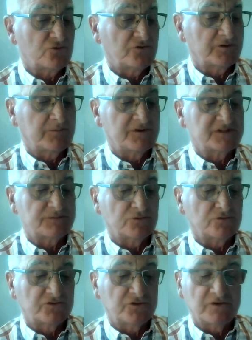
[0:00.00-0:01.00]
the Principle
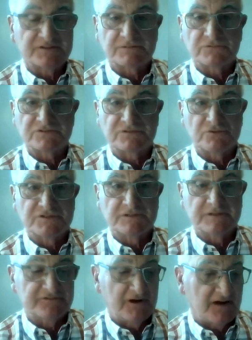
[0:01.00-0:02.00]
2 as it was originally
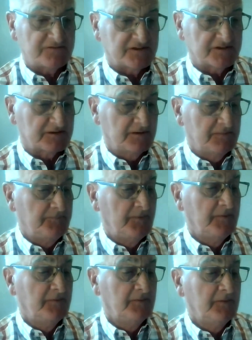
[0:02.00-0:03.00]
drafted.
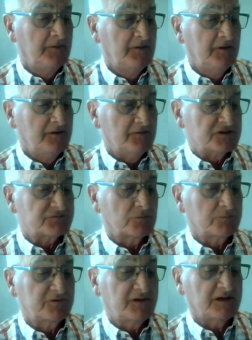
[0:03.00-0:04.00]
This will
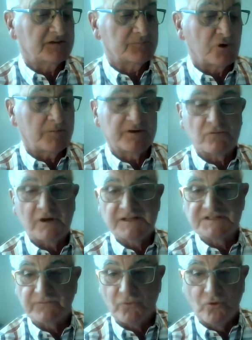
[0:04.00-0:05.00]
protect the property rights
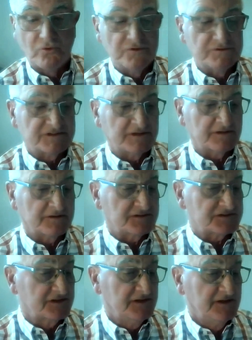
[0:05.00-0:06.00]
of all New Zealanders,
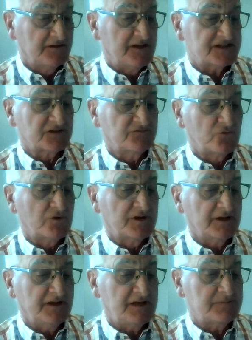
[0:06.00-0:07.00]
thus avoiding
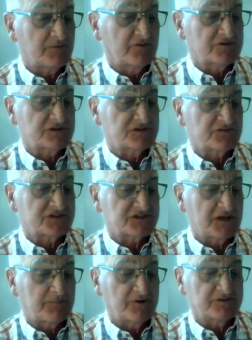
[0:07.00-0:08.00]
any provisions for
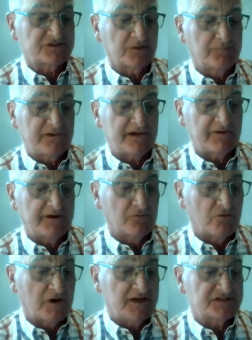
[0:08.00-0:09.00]
separate superior
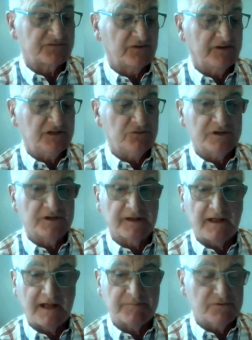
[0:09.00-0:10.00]
rights for iwi and
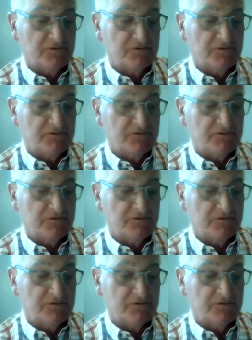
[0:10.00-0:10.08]
hapu.